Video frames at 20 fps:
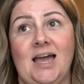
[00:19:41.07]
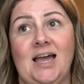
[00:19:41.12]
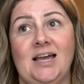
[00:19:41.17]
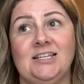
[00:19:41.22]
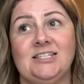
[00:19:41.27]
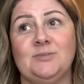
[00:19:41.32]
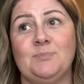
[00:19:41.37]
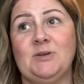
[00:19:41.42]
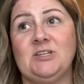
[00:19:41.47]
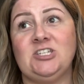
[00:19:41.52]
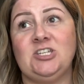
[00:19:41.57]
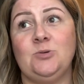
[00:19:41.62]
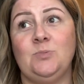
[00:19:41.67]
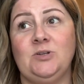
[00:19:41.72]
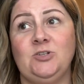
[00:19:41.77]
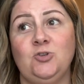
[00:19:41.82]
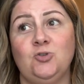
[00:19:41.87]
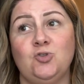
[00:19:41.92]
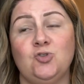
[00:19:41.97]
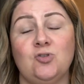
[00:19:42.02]
especially
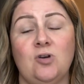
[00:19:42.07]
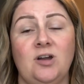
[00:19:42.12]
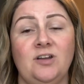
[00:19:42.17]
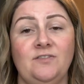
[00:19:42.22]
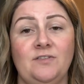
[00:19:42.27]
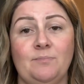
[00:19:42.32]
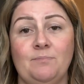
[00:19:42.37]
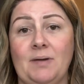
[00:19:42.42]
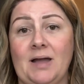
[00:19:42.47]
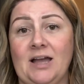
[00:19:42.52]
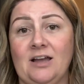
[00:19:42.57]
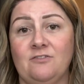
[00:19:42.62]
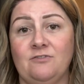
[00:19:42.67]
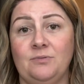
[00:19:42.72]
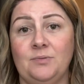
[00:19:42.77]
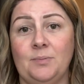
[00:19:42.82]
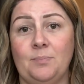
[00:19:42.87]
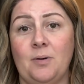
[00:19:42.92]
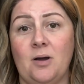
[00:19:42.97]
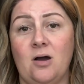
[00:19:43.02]
when you're driving back
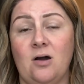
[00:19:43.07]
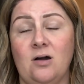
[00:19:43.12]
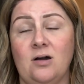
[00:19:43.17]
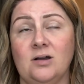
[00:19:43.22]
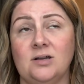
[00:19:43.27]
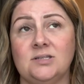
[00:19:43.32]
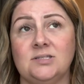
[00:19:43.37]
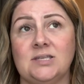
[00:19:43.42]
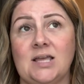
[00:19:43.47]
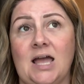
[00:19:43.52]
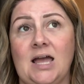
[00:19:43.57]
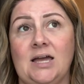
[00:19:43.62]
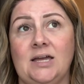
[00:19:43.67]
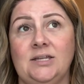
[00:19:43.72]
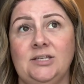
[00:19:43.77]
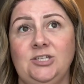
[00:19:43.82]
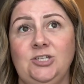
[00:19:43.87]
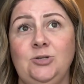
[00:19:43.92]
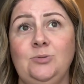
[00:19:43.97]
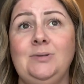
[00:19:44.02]
from the parks
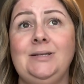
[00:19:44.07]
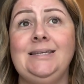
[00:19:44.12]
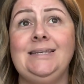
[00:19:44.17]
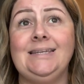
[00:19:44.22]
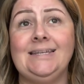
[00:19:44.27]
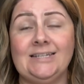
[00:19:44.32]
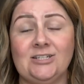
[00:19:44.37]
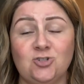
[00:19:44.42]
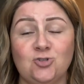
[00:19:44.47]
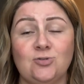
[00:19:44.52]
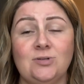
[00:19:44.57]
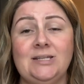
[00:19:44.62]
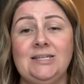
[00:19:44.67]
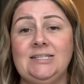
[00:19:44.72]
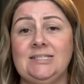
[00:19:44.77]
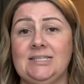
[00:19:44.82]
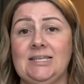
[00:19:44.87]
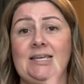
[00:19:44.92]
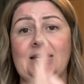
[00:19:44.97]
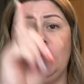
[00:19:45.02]
and you literally
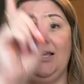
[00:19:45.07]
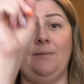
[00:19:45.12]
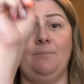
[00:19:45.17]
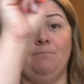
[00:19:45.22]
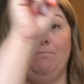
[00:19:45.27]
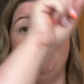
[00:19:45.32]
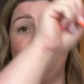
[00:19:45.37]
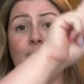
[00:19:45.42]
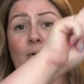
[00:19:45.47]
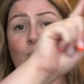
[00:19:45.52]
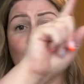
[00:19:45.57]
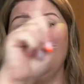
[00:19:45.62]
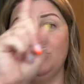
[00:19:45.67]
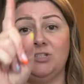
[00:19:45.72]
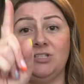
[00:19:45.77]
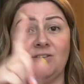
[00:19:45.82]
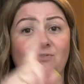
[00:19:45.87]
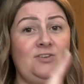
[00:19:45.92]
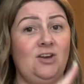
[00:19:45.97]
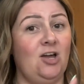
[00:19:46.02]
see
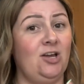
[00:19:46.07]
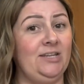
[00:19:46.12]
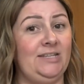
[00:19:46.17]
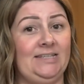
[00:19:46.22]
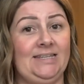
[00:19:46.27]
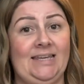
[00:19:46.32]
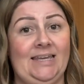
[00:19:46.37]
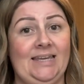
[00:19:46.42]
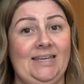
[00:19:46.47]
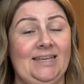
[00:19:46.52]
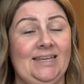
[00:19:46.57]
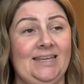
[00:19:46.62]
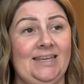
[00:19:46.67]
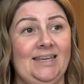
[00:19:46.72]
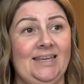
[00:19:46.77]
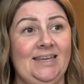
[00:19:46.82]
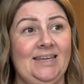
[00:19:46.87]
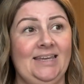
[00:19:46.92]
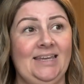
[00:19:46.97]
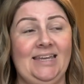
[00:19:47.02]
bolts of lightning
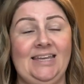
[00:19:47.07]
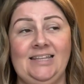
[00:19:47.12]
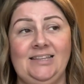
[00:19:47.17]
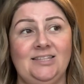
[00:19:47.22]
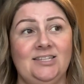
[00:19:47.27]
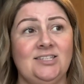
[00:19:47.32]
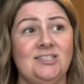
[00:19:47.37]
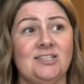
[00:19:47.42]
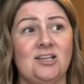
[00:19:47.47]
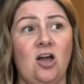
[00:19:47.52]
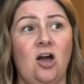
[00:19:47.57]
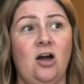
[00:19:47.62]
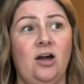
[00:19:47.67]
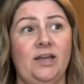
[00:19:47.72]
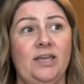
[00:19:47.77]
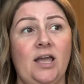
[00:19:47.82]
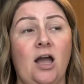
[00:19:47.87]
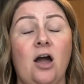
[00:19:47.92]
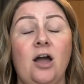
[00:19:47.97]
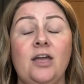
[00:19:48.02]
in the
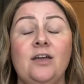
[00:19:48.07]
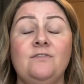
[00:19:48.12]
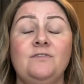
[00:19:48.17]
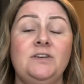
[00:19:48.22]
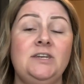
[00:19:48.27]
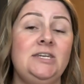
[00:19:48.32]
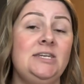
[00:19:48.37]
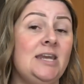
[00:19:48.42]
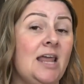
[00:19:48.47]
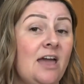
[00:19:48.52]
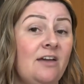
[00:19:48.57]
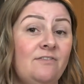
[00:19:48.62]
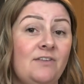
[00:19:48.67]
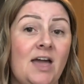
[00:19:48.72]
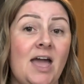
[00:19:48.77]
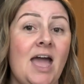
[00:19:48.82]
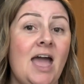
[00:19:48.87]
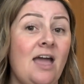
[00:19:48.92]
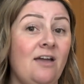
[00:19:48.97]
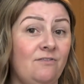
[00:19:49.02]
sky. I have
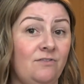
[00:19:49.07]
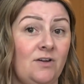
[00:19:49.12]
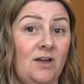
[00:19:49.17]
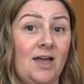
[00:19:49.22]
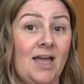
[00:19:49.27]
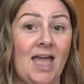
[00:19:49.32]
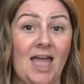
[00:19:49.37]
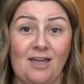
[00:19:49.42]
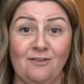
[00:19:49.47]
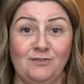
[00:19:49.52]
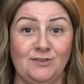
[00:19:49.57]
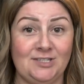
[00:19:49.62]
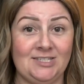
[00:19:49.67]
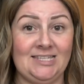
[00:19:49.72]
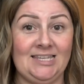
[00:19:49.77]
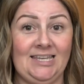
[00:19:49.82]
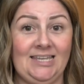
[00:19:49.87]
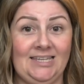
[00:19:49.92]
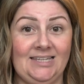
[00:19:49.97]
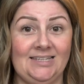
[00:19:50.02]
never, ever
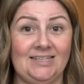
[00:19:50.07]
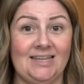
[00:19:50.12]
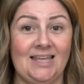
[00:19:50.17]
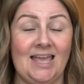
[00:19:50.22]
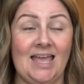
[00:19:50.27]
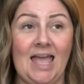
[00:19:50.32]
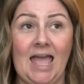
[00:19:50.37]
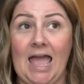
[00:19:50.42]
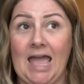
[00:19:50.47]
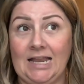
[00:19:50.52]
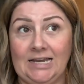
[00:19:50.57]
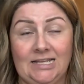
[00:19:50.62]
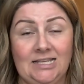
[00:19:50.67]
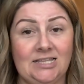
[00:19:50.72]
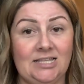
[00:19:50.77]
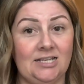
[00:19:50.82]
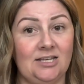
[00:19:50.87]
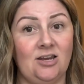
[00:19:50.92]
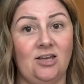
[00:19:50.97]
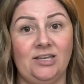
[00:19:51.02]
seen
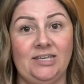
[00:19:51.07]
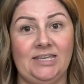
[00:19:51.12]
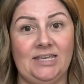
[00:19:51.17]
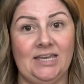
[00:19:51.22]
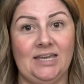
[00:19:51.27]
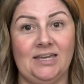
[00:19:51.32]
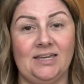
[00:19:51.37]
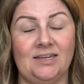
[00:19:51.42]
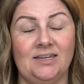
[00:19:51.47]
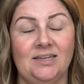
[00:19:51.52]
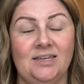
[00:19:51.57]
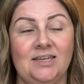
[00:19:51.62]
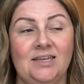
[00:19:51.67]
anything like it.